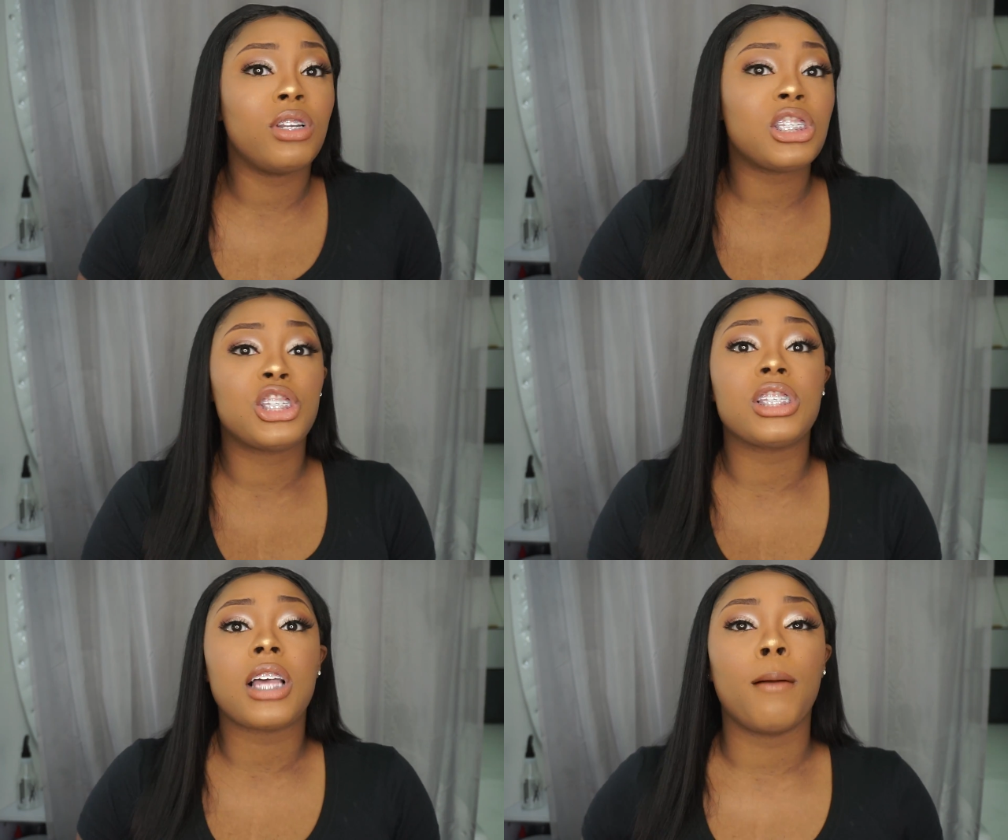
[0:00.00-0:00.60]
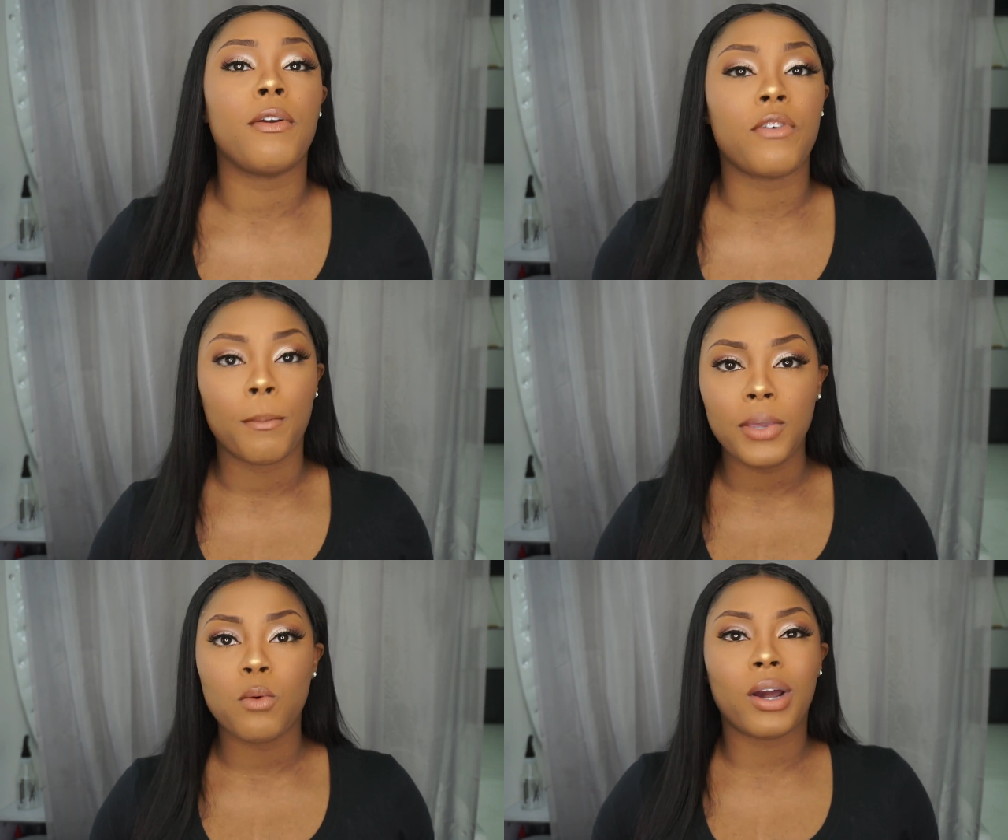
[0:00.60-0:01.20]
This is just coming
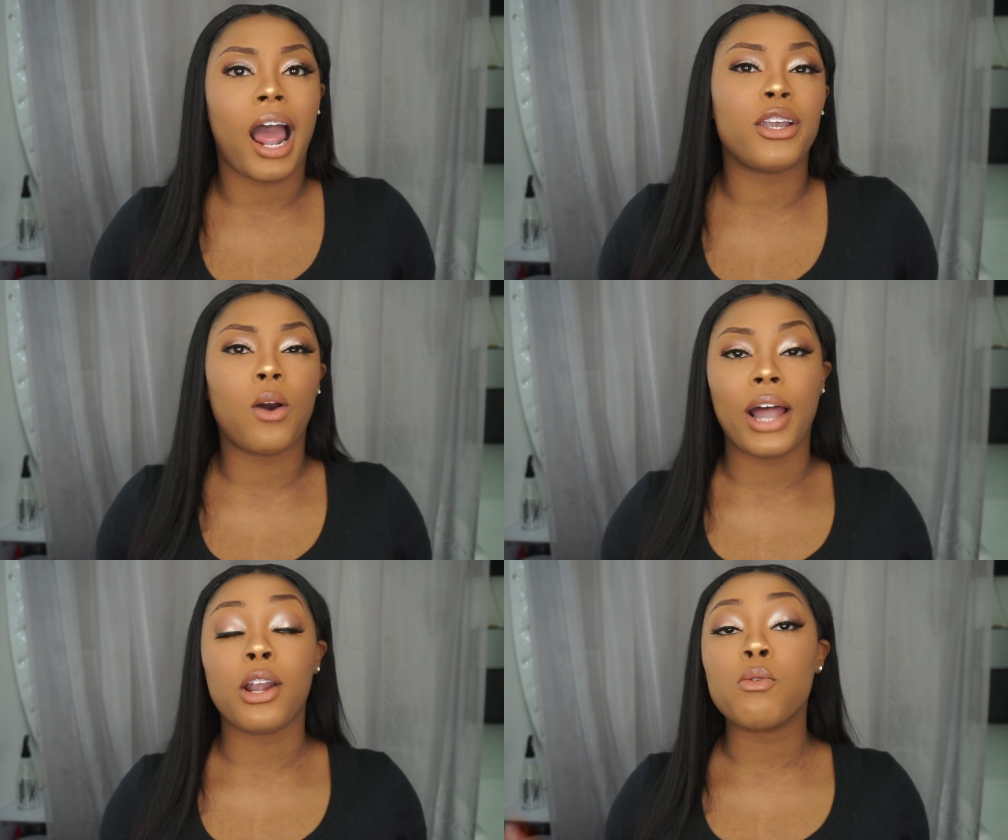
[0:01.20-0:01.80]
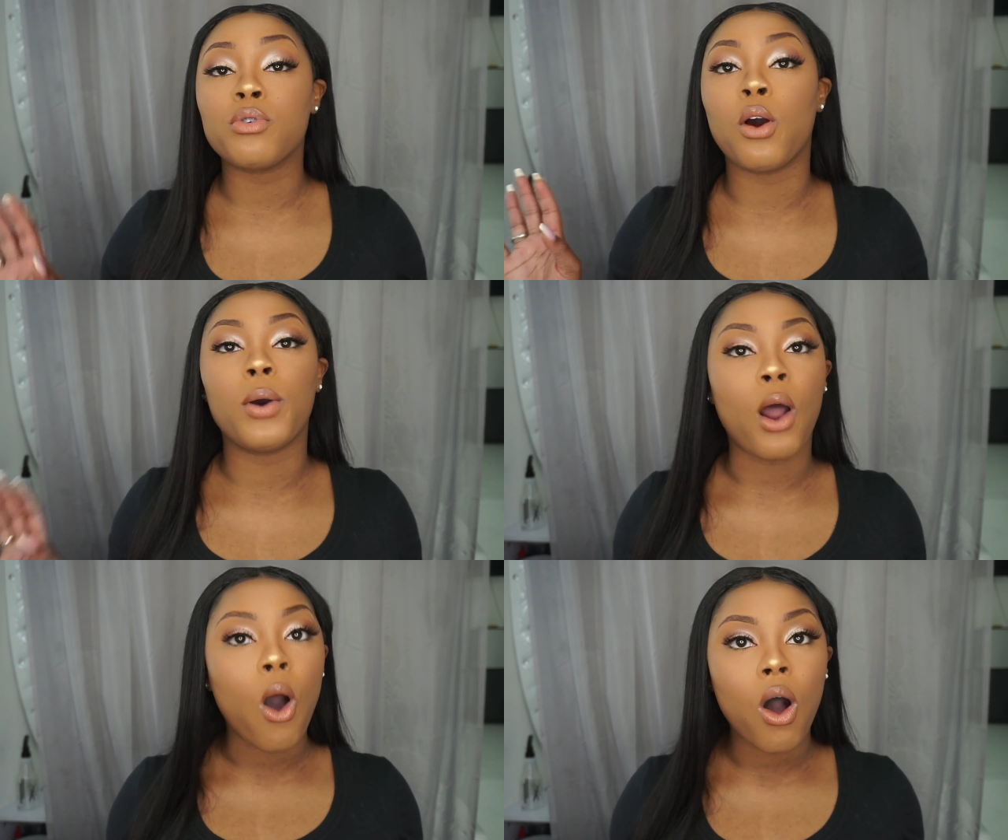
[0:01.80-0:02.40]
from me, what I know. I don't know
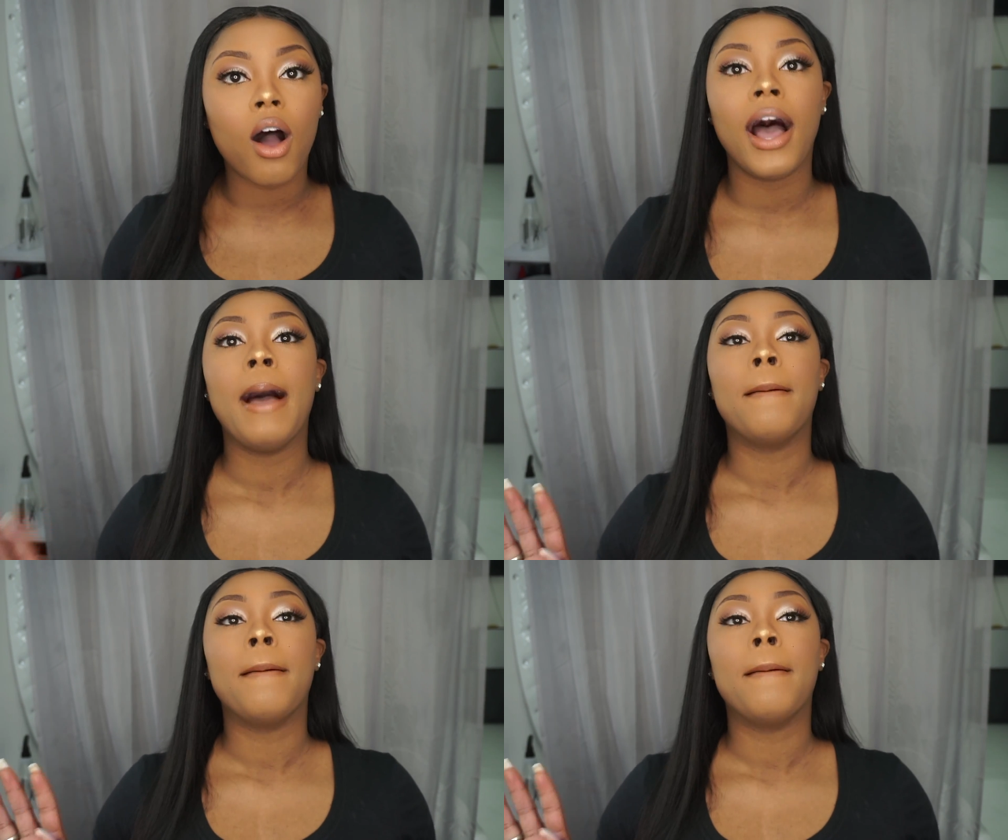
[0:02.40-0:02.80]
it all,